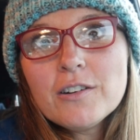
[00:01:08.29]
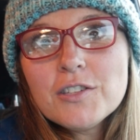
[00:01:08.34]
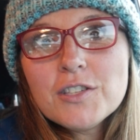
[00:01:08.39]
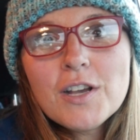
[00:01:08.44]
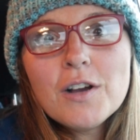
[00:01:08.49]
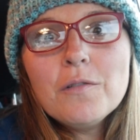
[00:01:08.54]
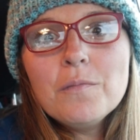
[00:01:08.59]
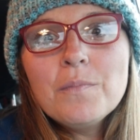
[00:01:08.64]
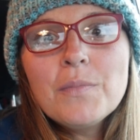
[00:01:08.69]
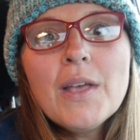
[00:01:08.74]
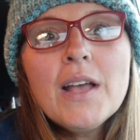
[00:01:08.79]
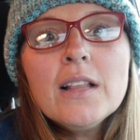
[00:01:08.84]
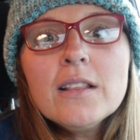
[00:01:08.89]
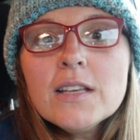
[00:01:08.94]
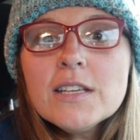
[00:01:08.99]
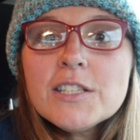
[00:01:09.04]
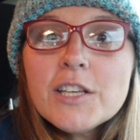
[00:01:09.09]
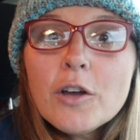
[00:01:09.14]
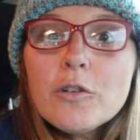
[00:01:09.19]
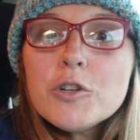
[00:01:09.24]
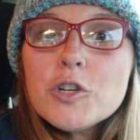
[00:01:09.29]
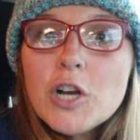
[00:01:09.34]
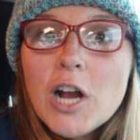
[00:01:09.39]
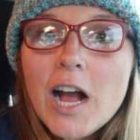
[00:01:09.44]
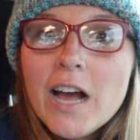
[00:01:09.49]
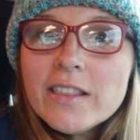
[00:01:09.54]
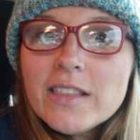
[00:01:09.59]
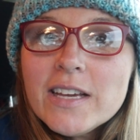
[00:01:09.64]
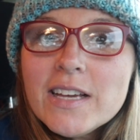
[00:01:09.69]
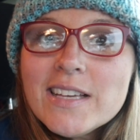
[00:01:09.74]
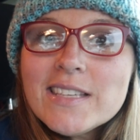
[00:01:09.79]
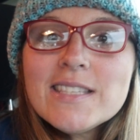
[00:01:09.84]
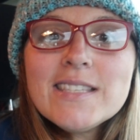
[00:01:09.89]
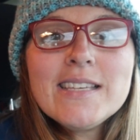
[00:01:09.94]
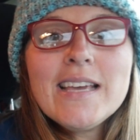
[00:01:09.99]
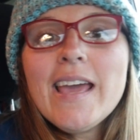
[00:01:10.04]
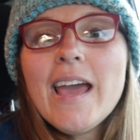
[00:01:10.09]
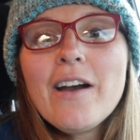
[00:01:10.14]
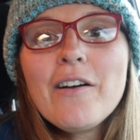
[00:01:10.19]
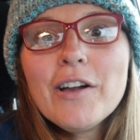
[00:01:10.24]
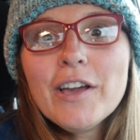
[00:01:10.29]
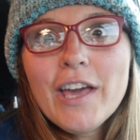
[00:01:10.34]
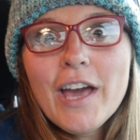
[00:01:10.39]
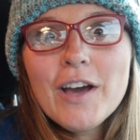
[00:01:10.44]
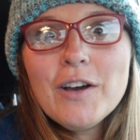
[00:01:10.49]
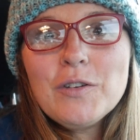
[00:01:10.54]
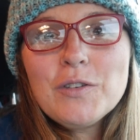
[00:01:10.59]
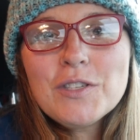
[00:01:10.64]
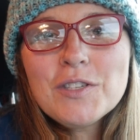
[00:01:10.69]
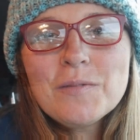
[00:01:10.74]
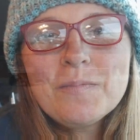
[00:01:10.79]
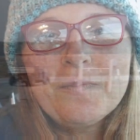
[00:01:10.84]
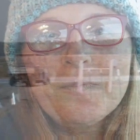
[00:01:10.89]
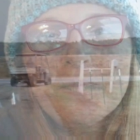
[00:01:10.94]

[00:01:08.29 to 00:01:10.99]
So let's go try this, see how it goes.